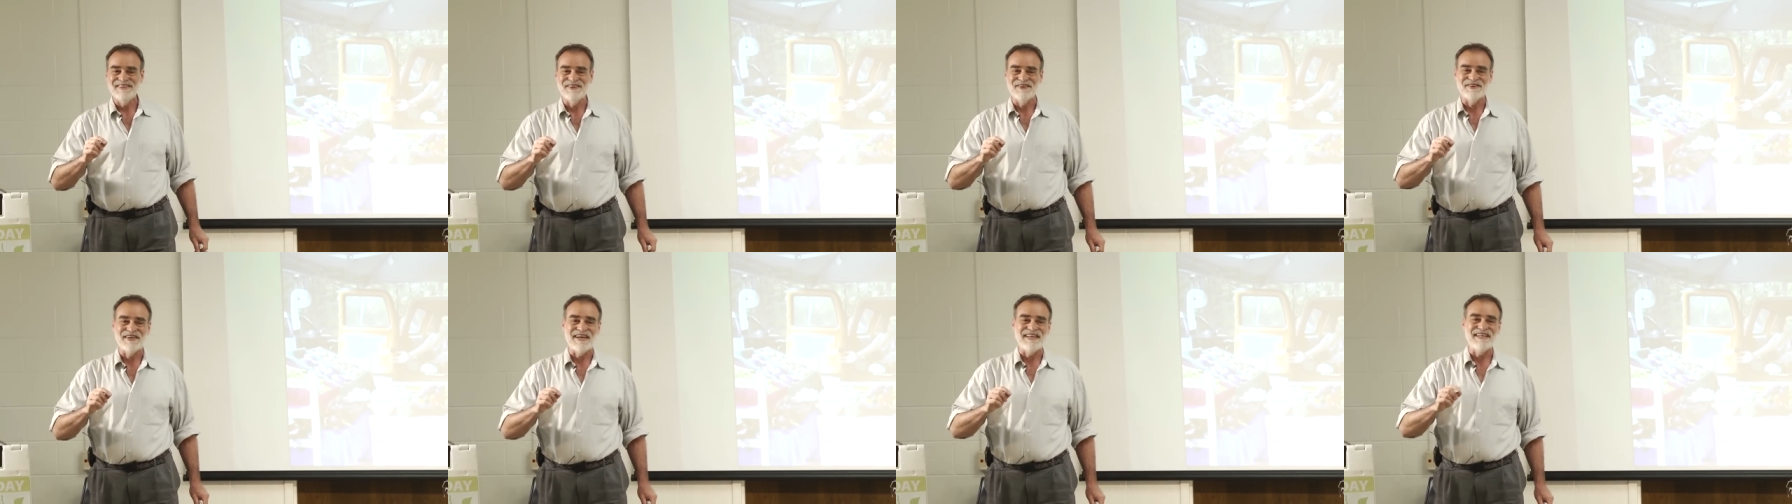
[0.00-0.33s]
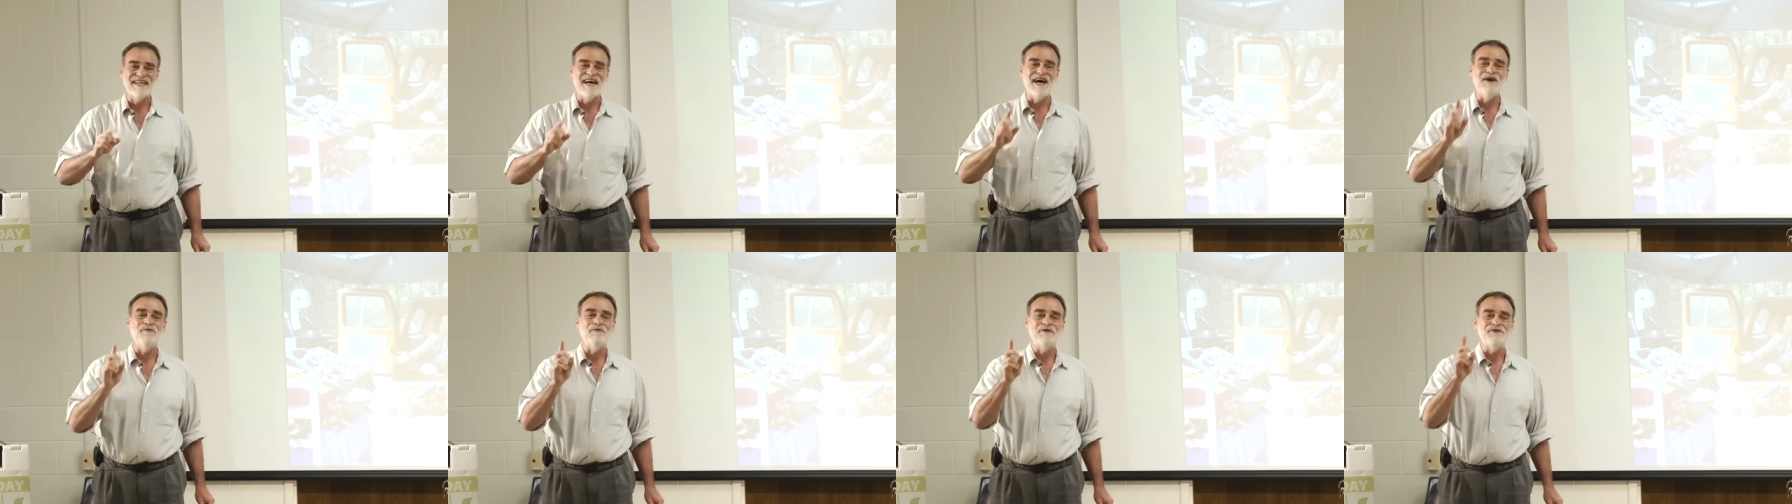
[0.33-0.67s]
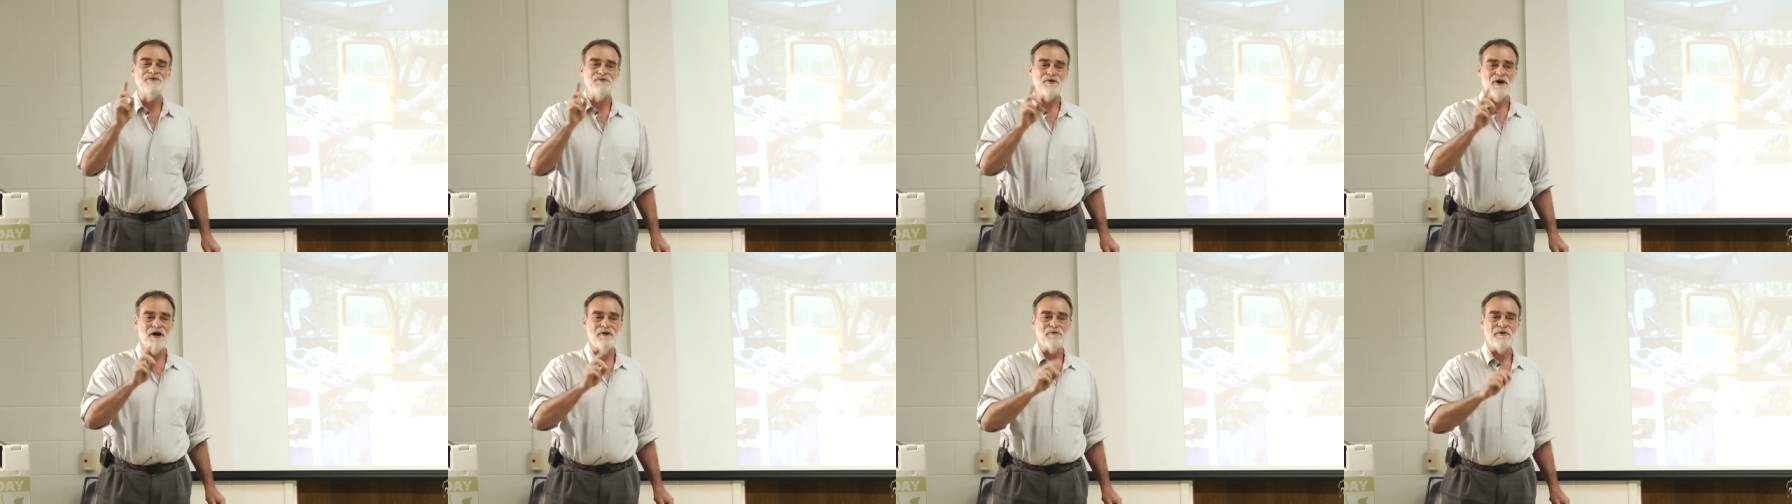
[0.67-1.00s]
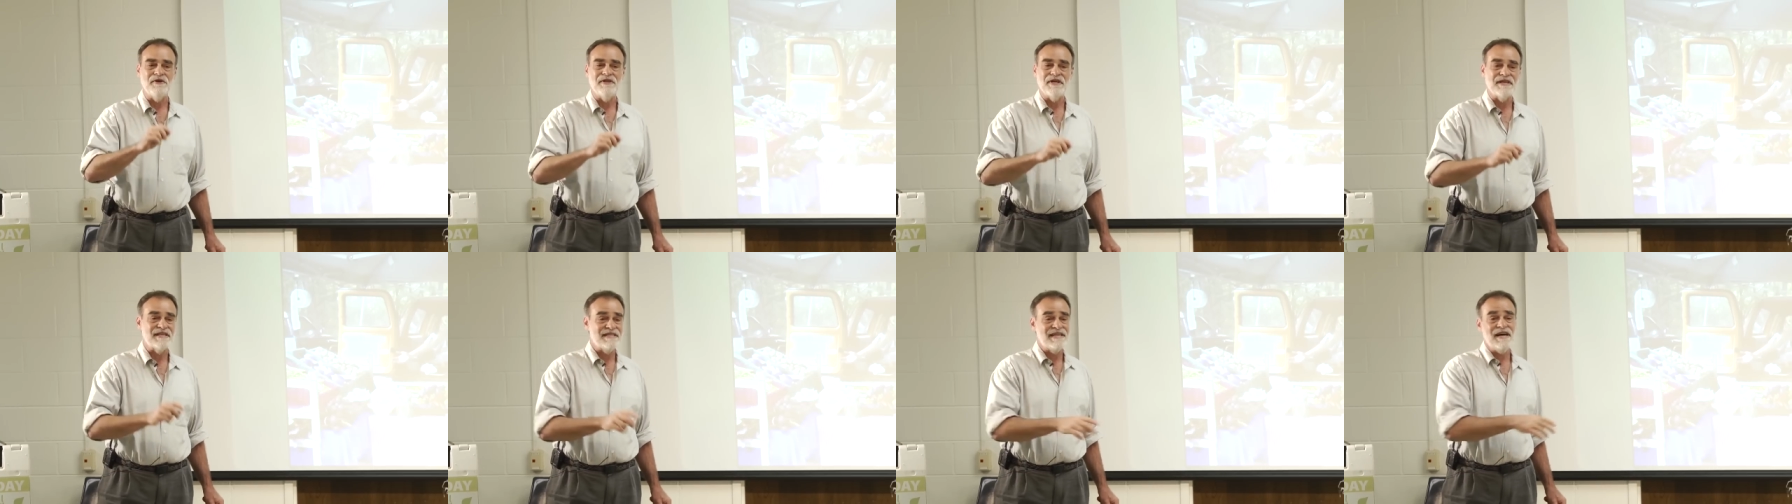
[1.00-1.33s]
Okay, not what's wrong
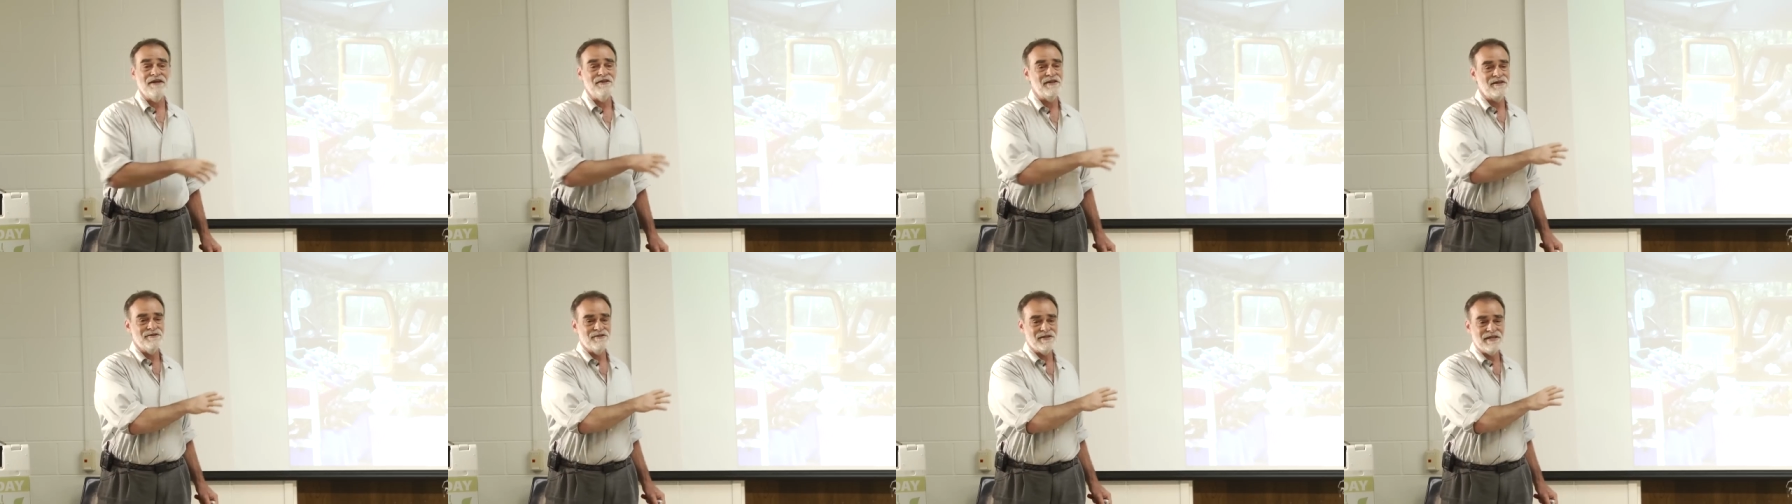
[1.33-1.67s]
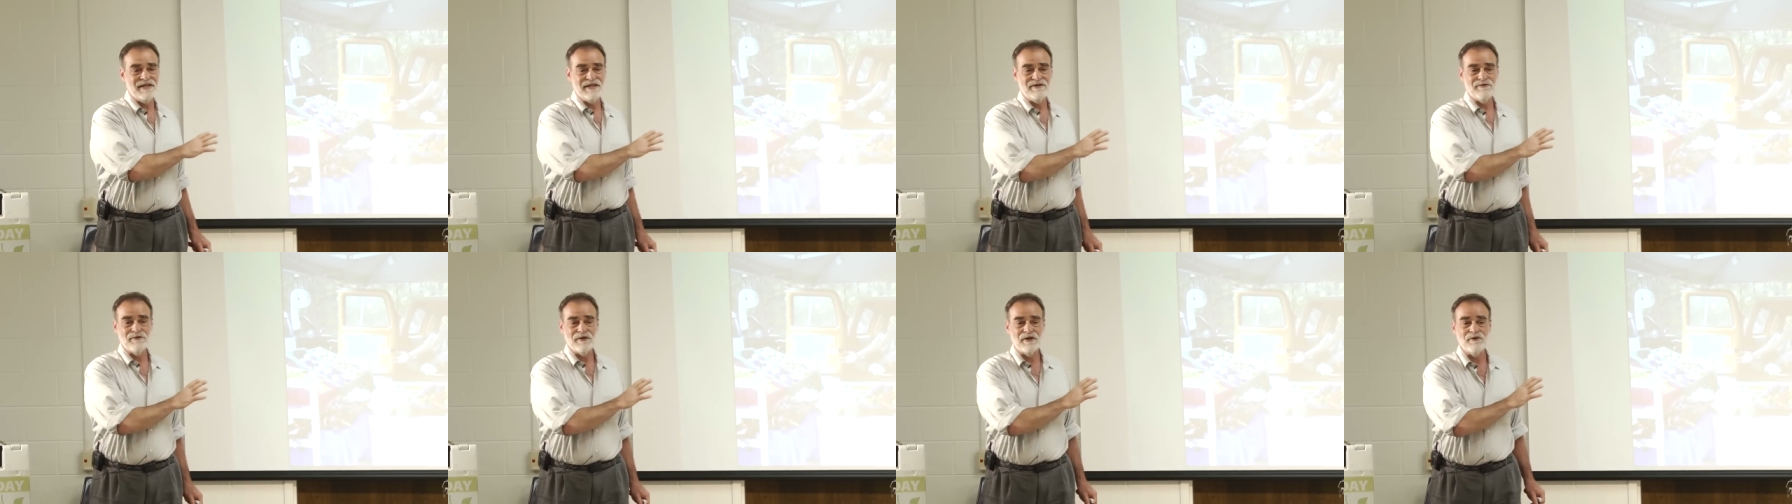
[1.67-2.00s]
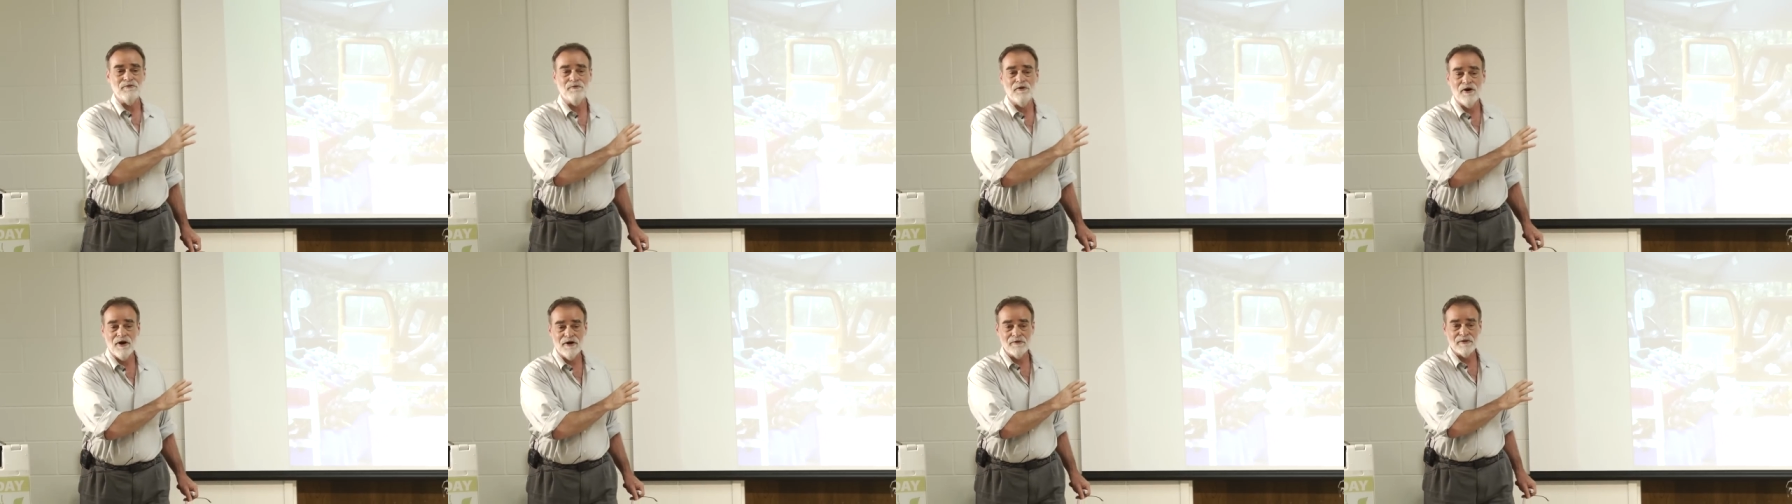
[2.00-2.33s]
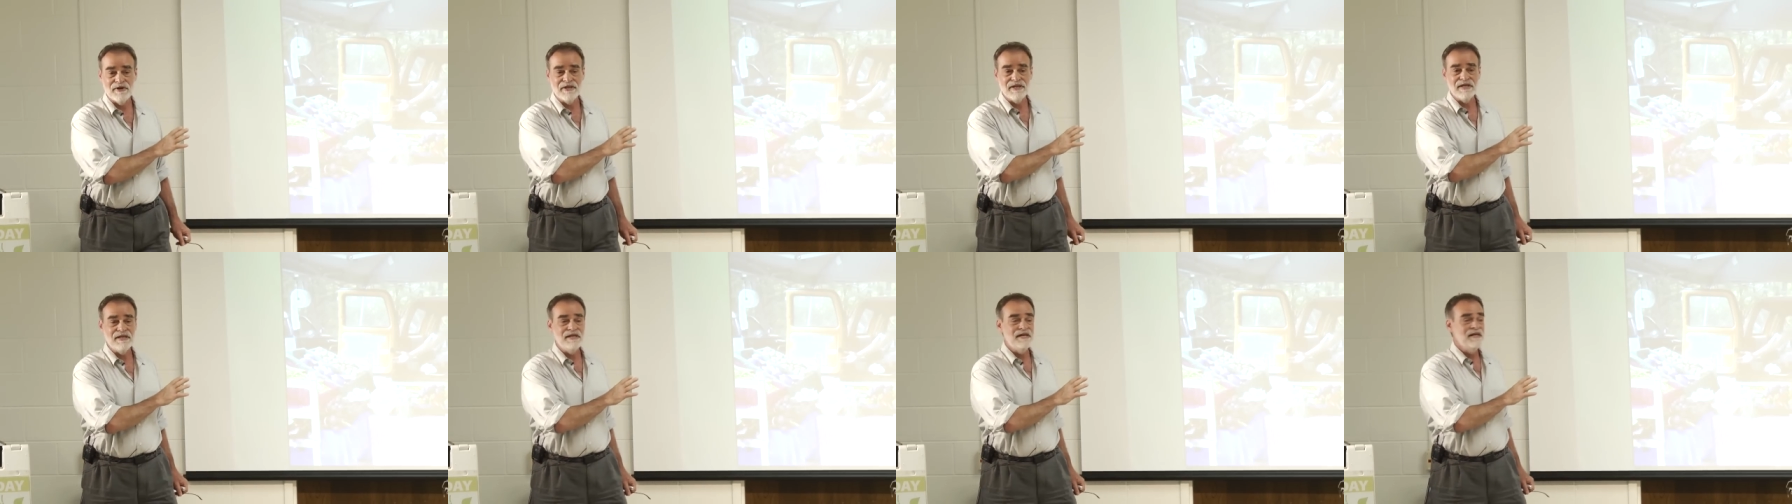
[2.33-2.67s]
with it, because I don't think there's anything really wrong
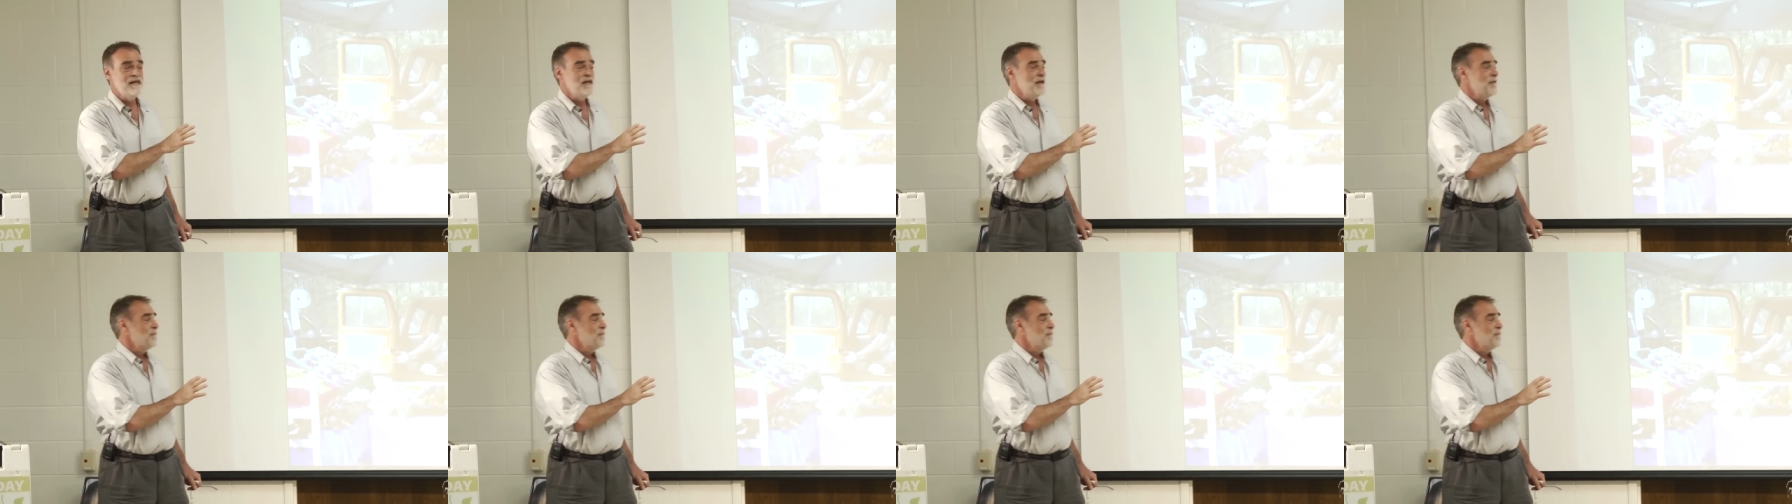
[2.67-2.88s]
with it.